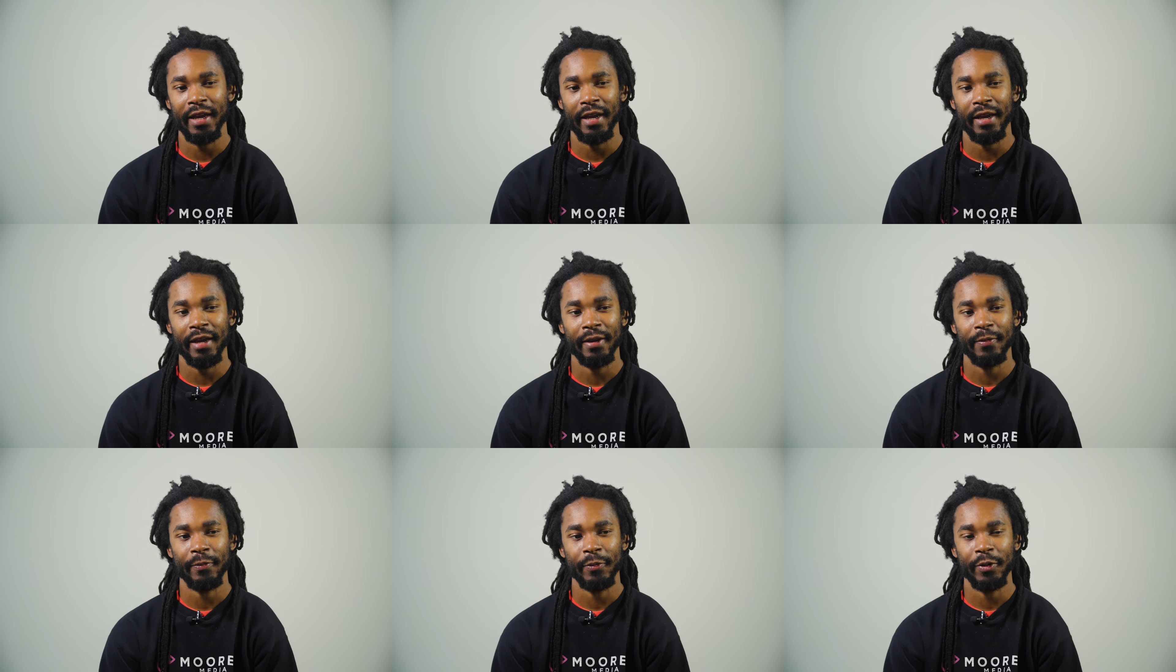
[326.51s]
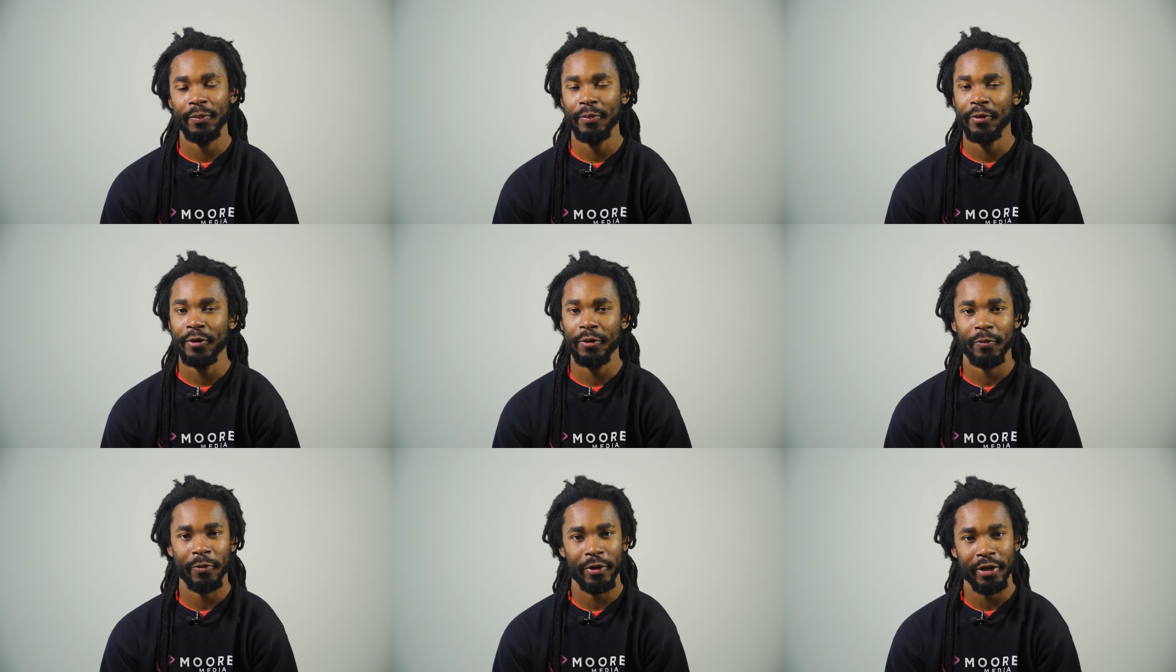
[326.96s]
and we were
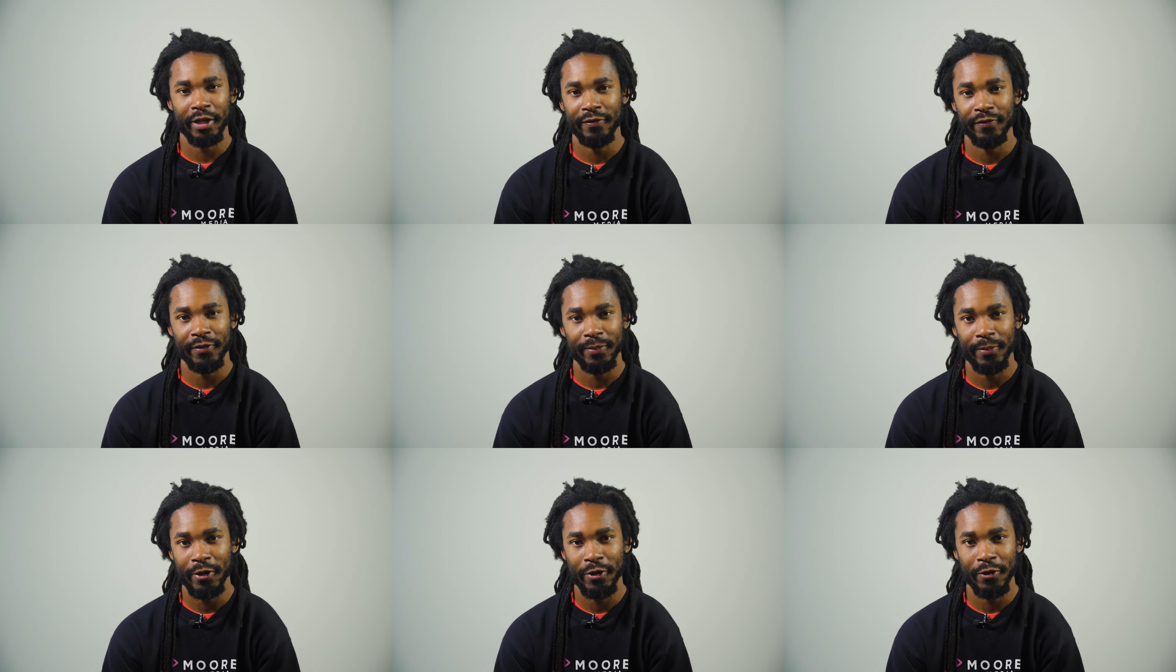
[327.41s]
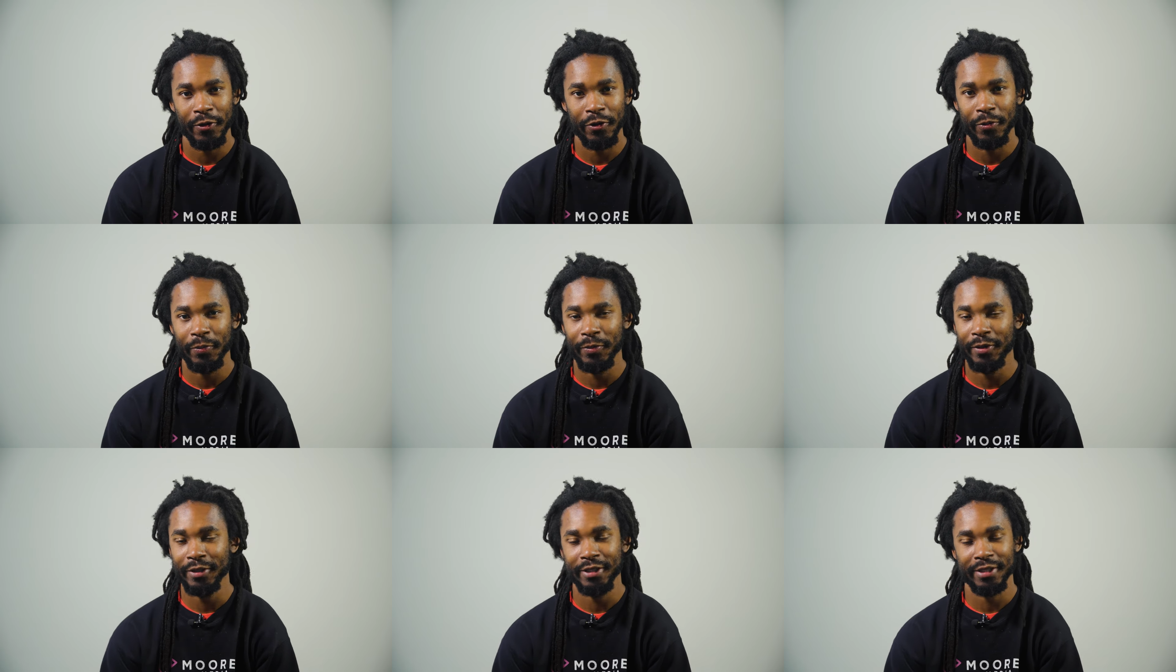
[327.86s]
both working from
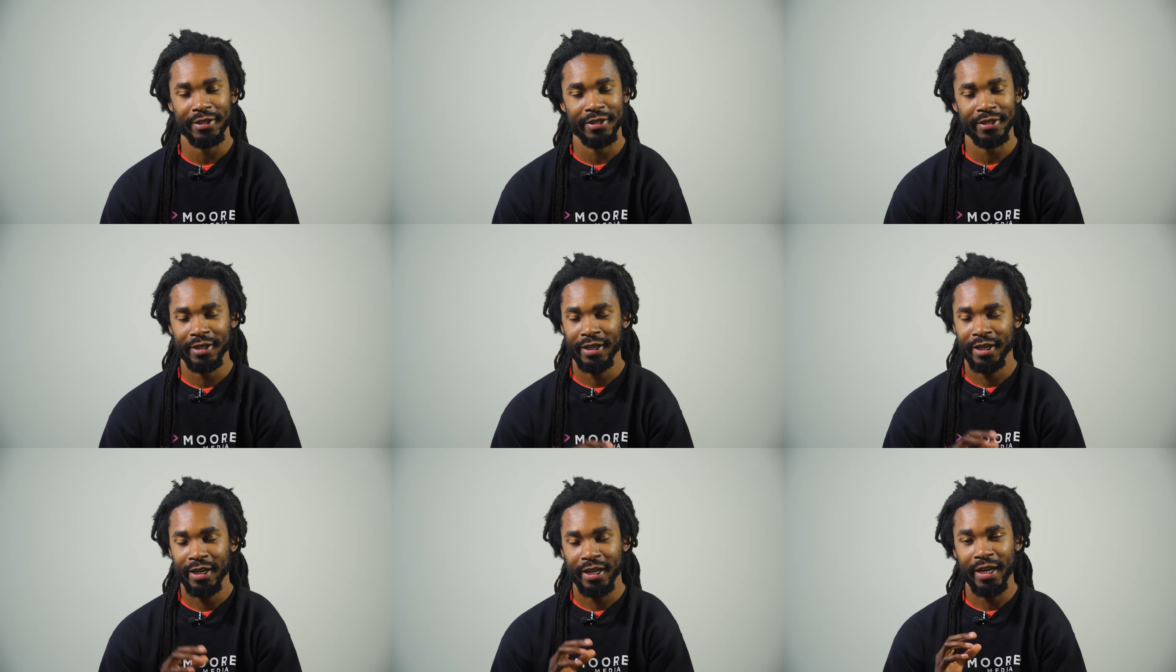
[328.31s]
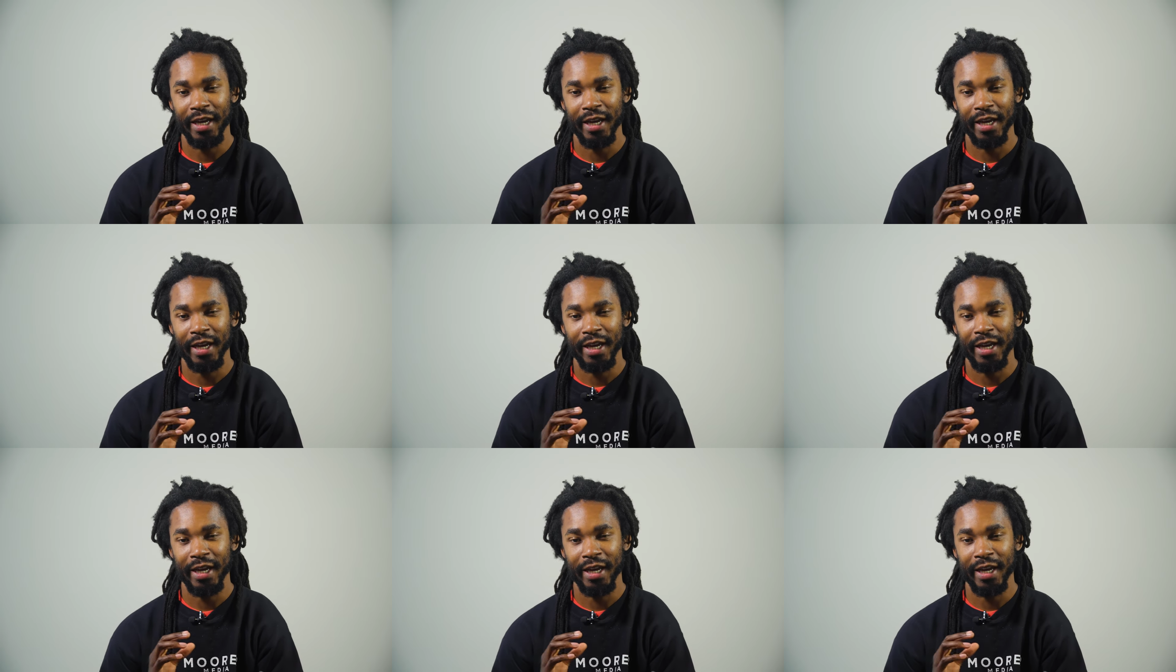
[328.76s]
home and just